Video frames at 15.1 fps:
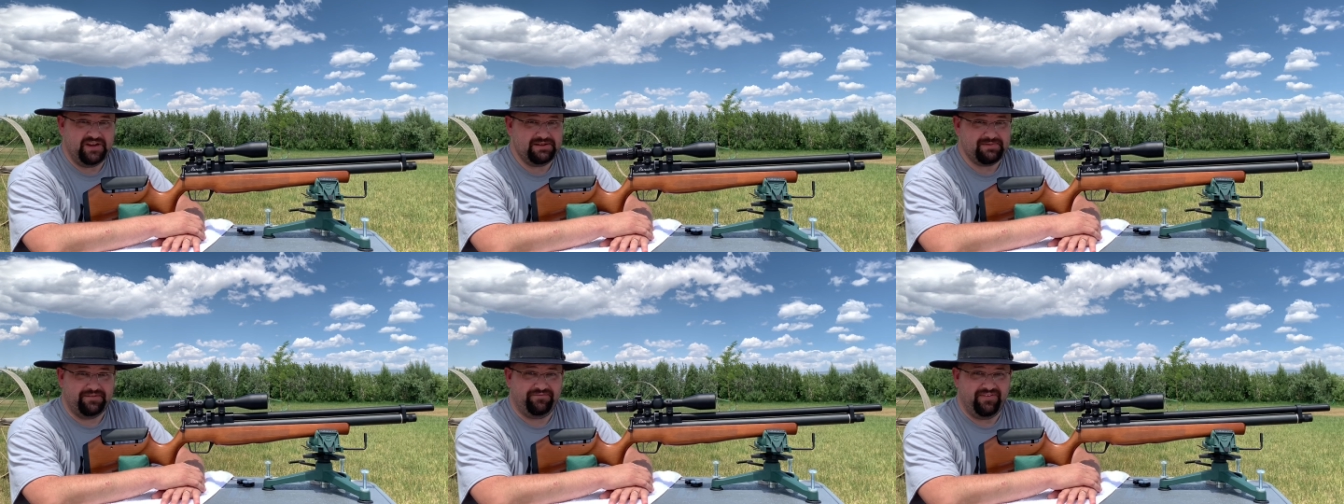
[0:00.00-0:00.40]

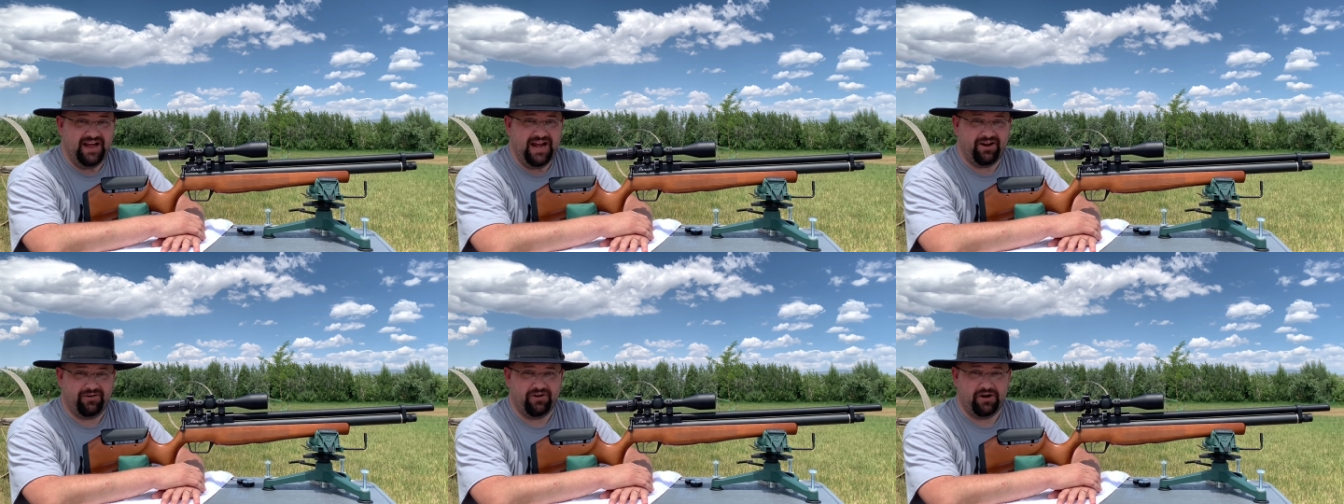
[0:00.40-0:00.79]

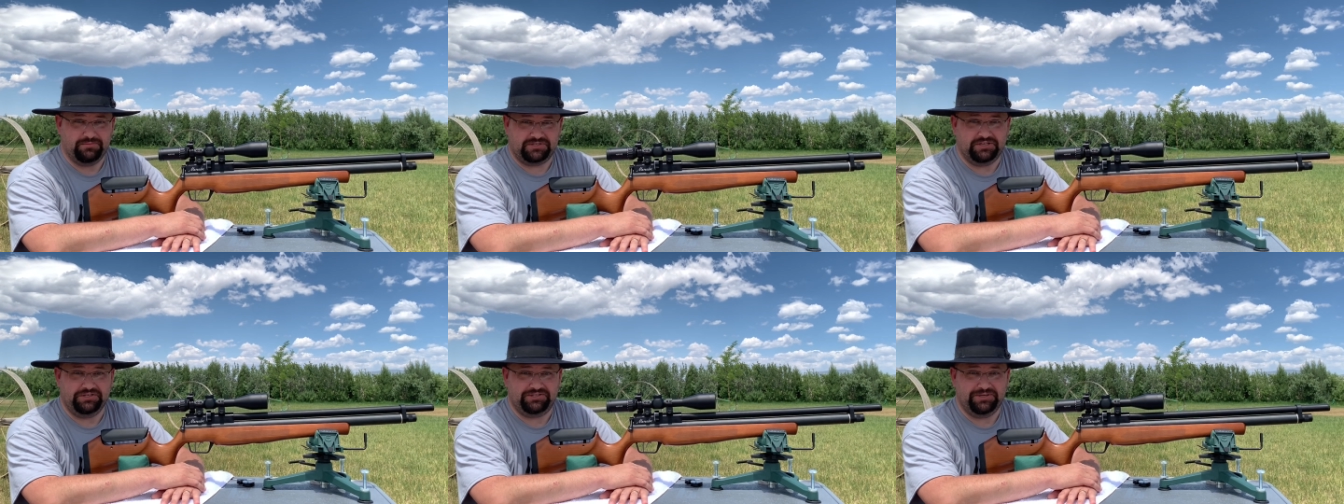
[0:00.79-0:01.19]
firearms
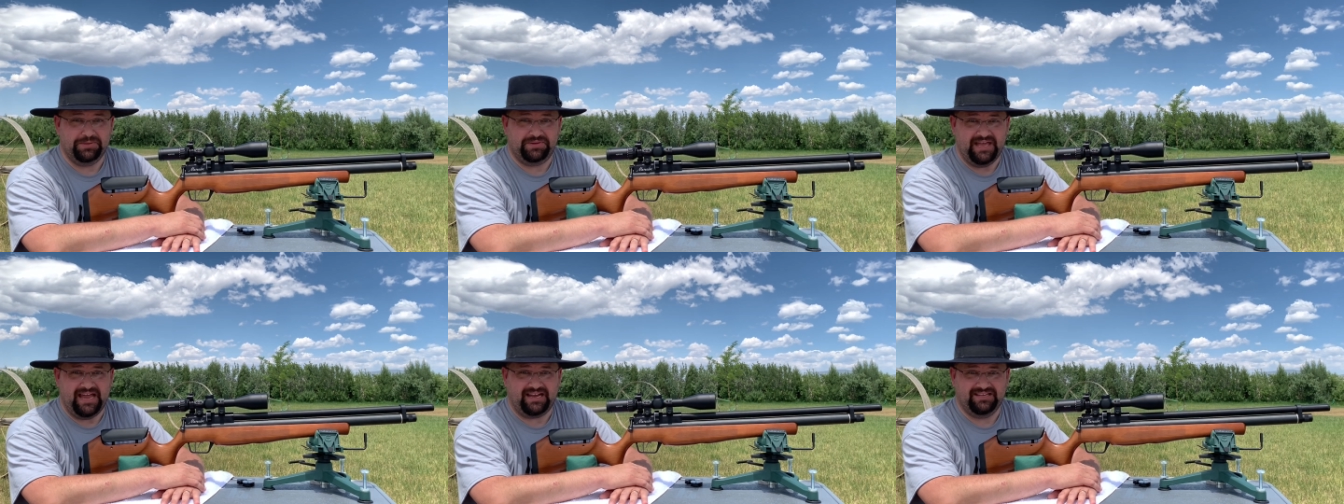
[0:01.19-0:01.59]
can shoot
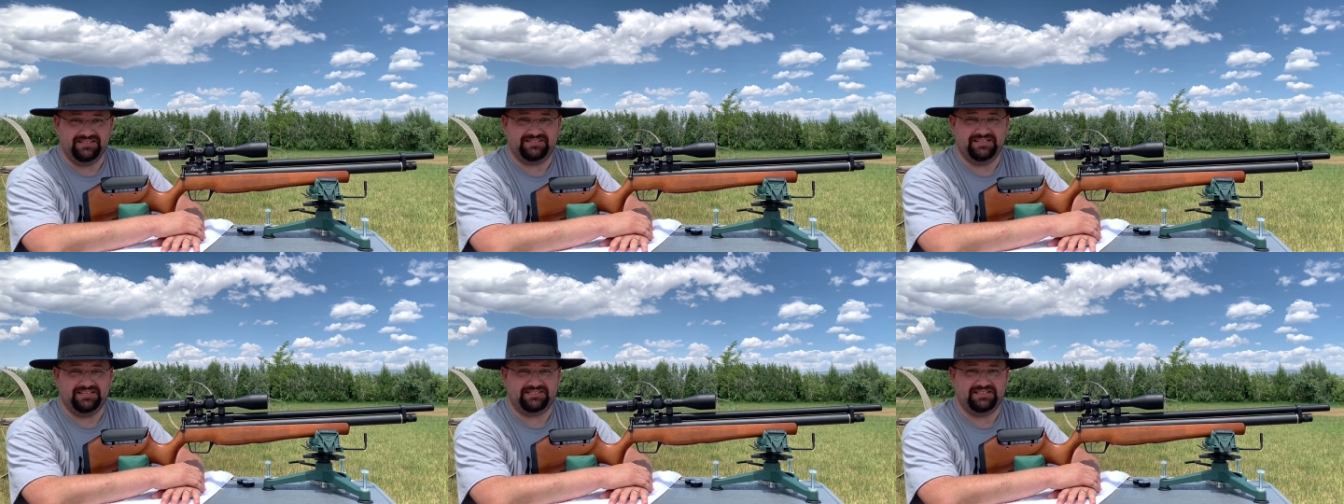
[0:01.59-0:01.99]
that
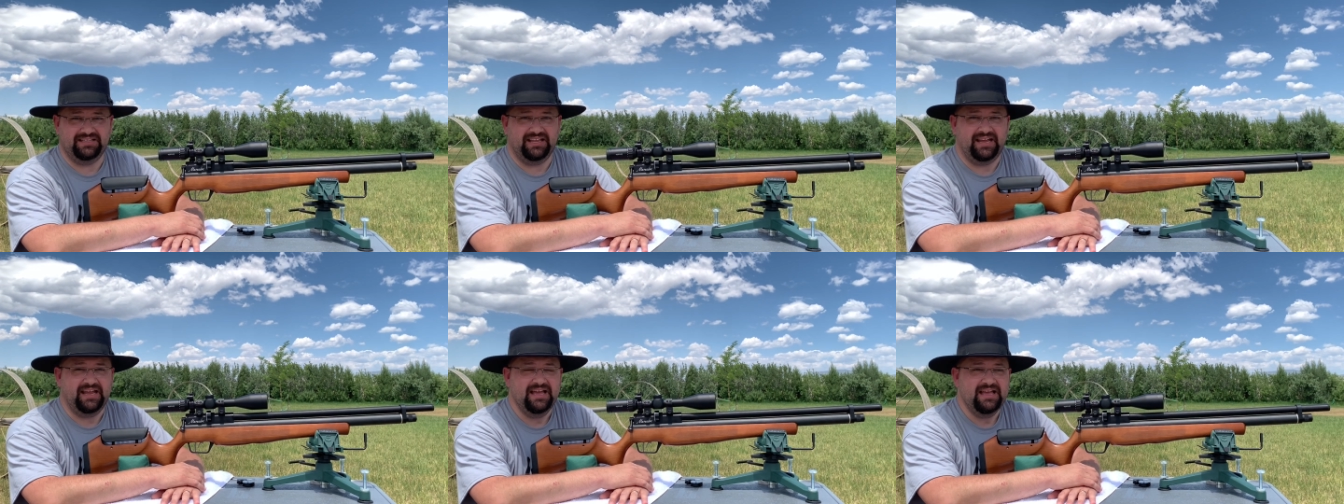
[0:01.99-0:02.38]

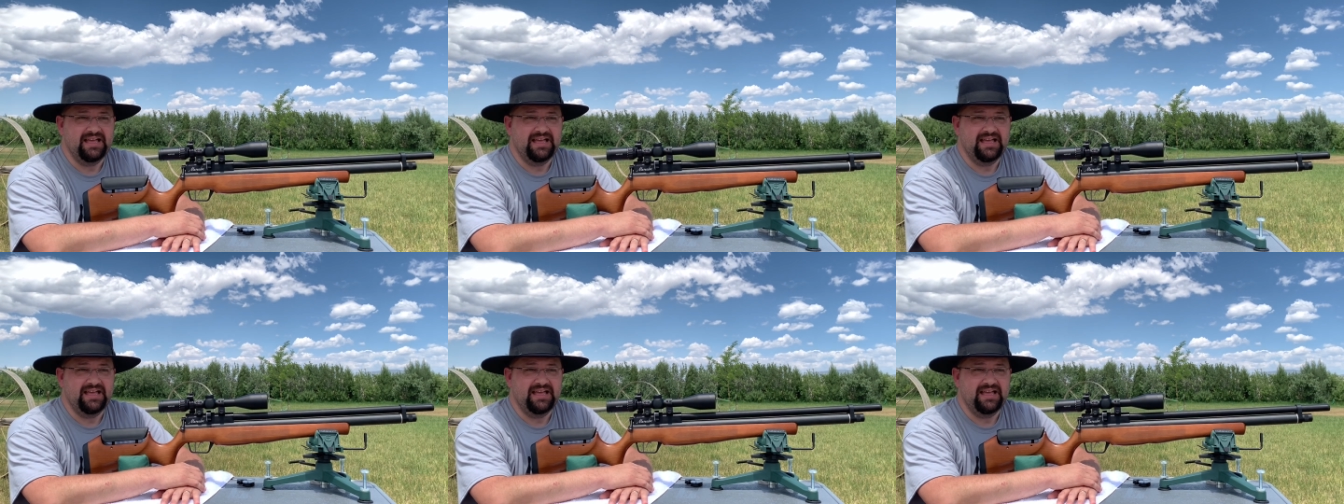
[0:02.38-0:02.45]
consistently.